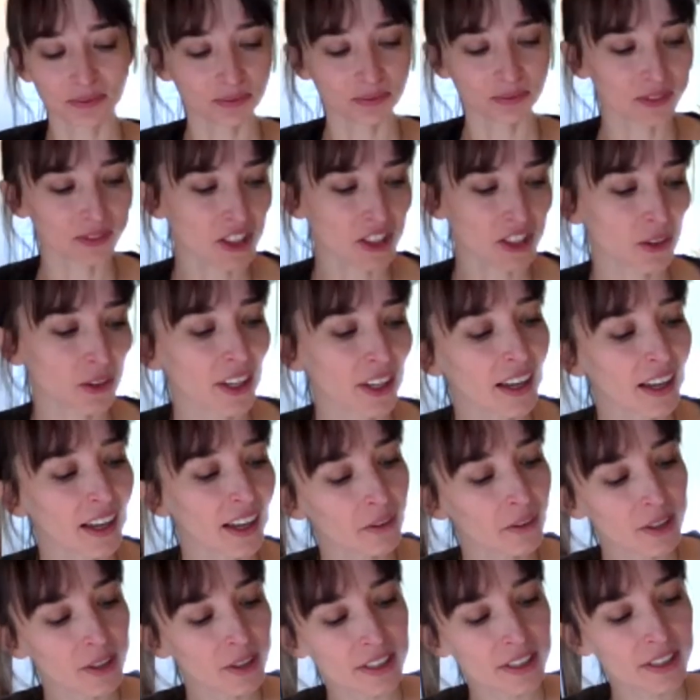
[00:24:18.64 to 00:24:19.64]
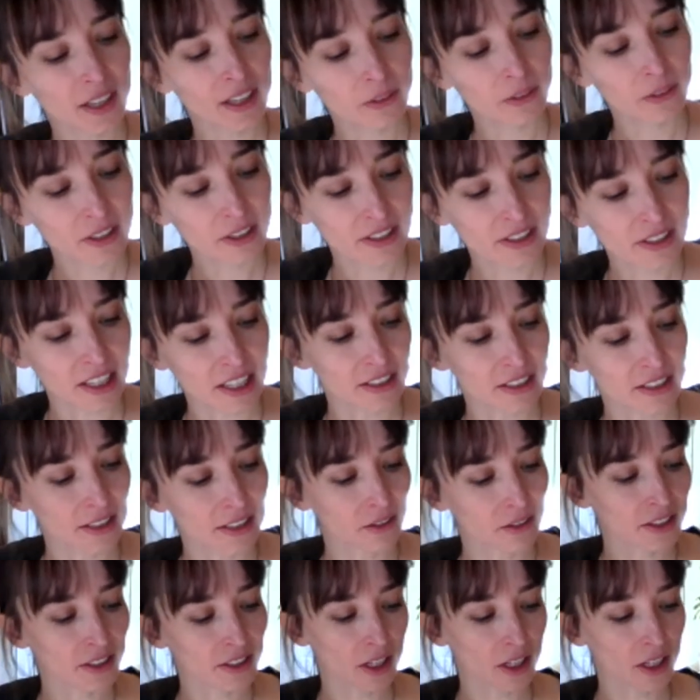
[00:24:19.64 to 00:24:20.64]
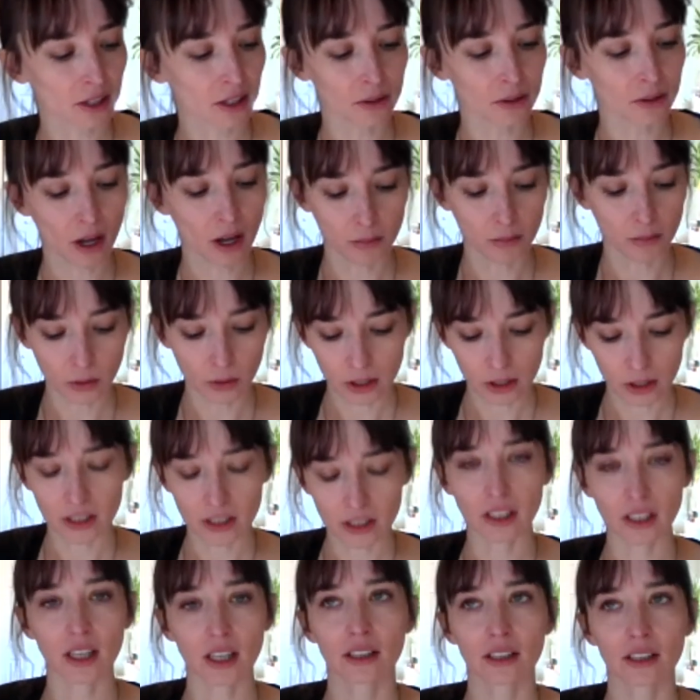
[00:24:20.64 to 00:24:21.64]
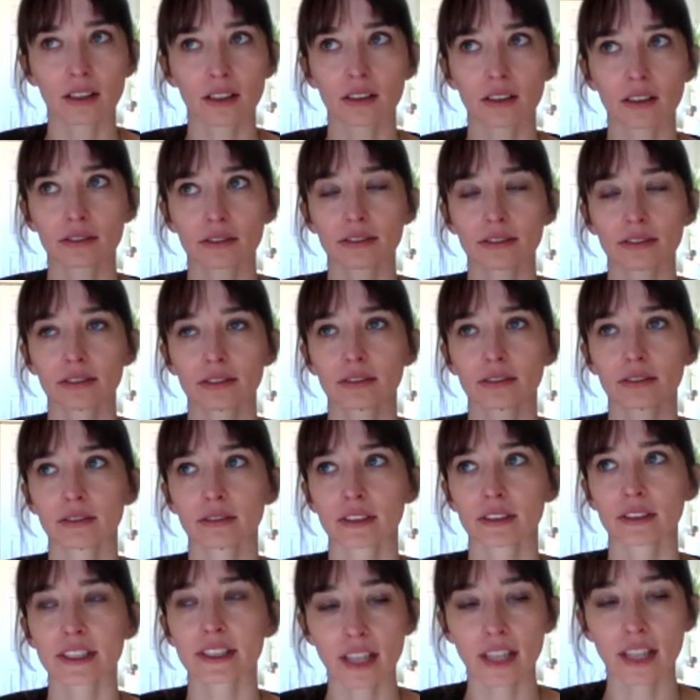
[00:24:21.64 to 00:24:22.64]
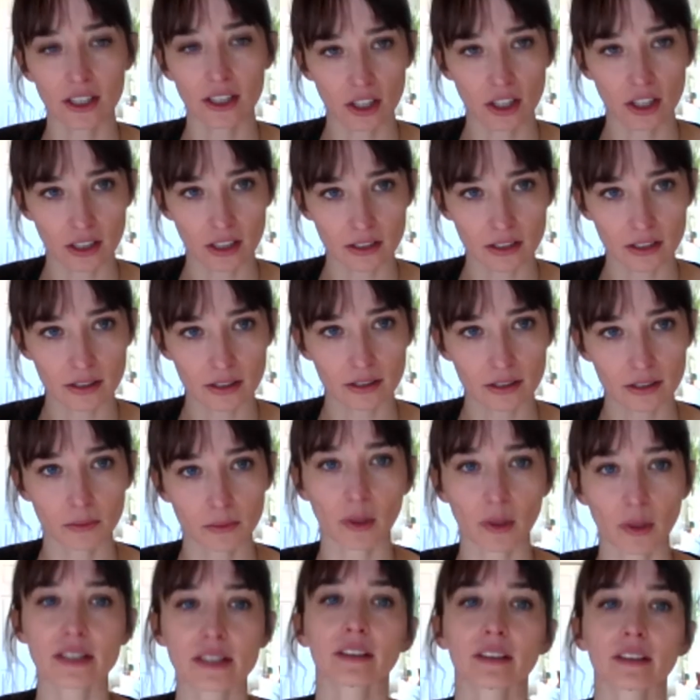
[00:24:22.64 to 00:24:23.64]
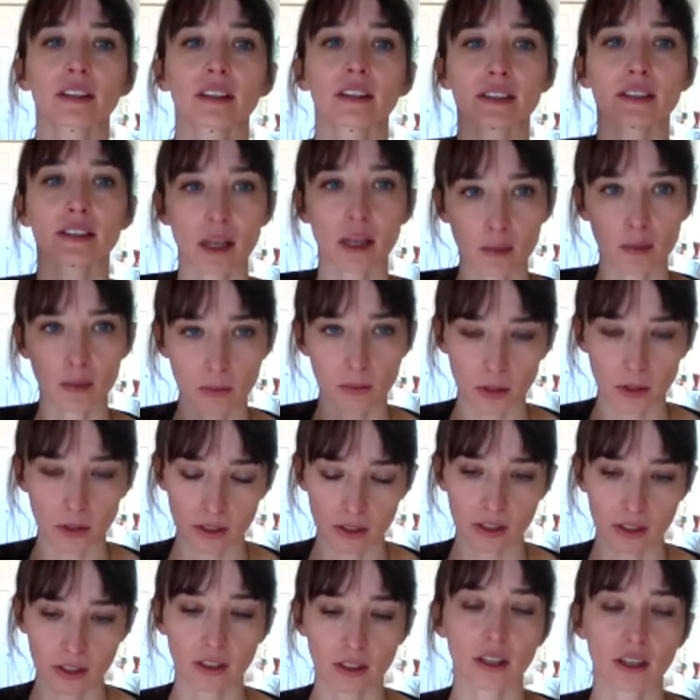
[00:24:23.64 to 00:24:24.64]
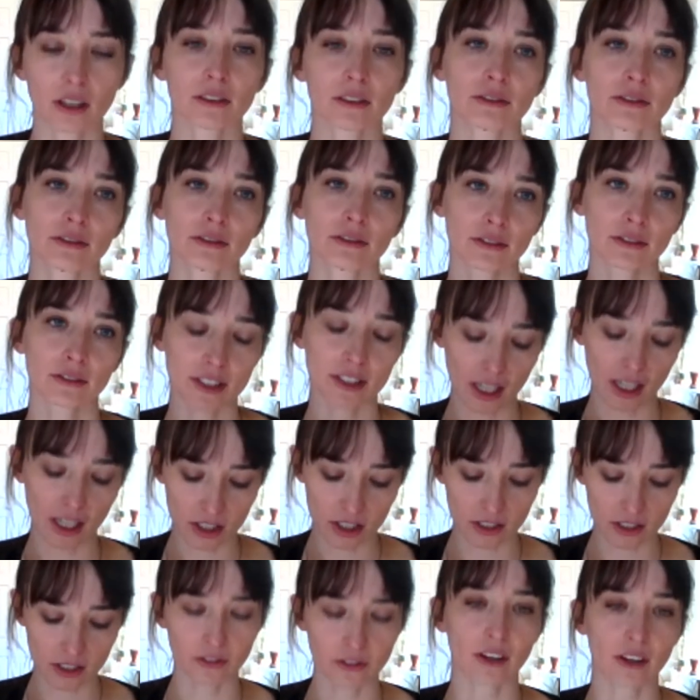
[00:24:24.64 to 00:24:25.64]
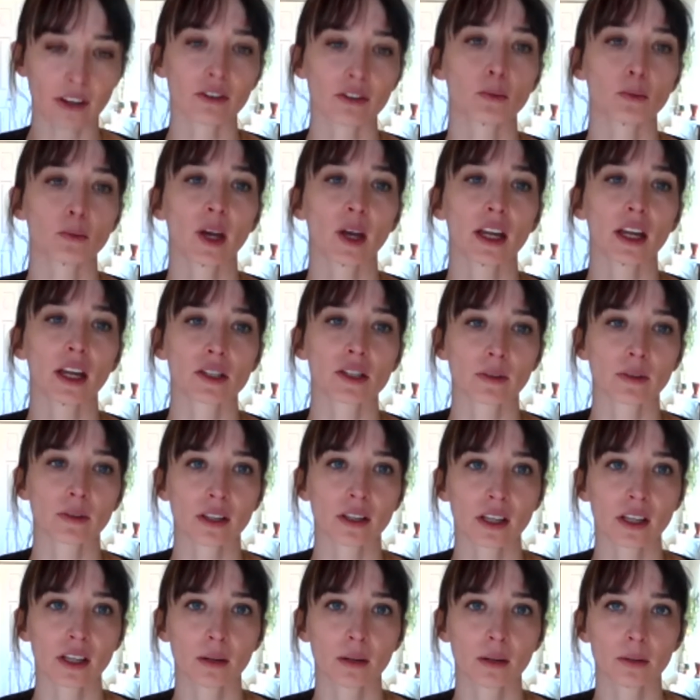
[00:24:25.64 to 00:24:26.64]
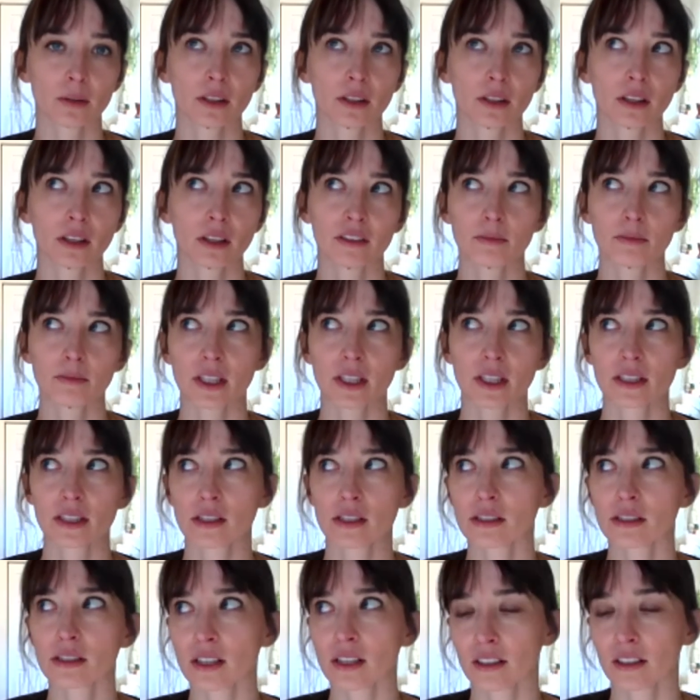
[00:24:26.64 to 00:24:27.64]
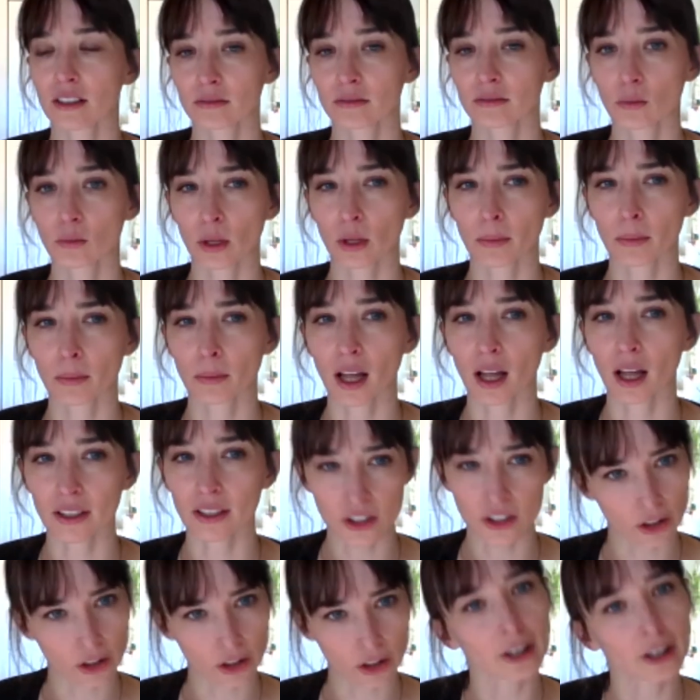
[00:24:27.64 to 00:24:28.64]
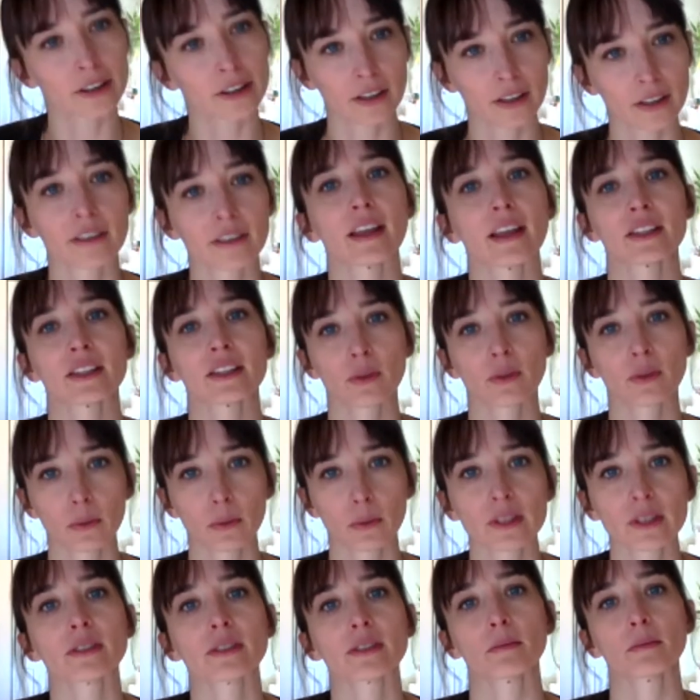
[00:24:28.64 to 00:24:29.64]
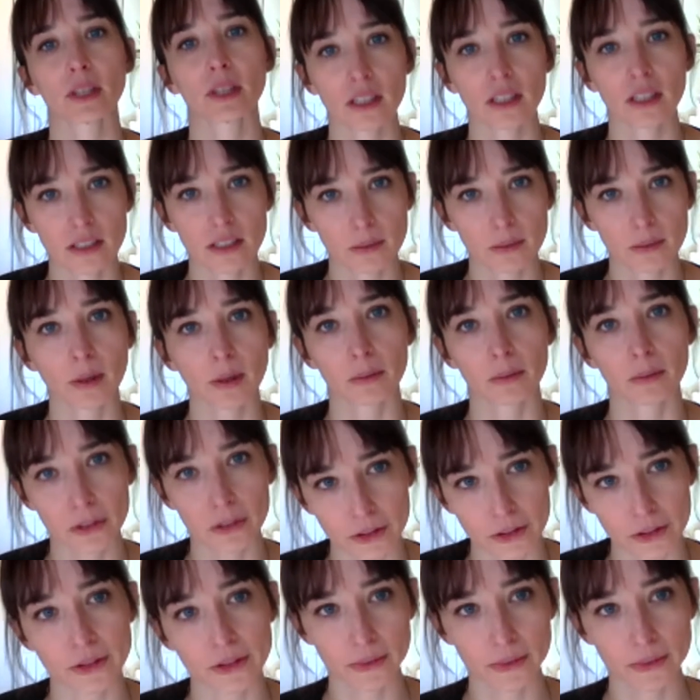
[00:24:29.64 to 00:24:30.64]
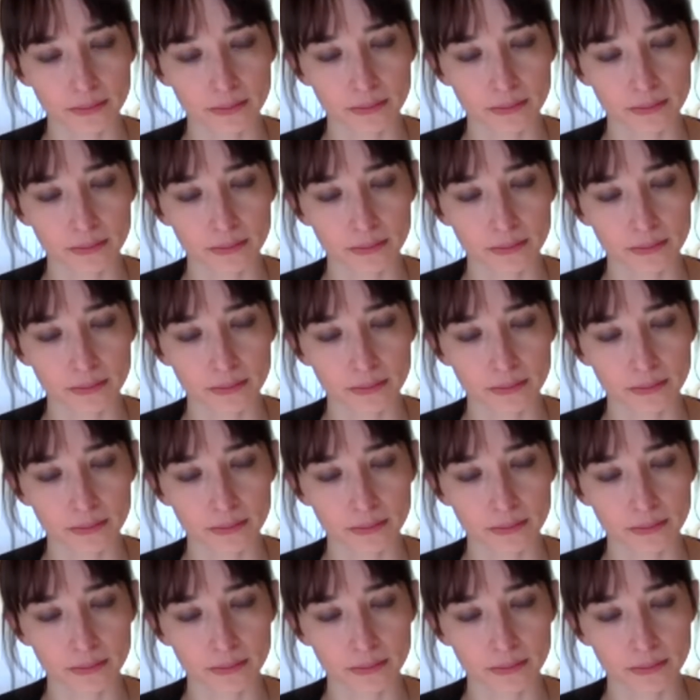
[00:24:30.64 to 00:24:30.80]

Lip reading: So yeah, it was a book of sketches, basically a dummy book of sketches for every page with a couple of pieces of more polished art. And that's what we submitted to publishers.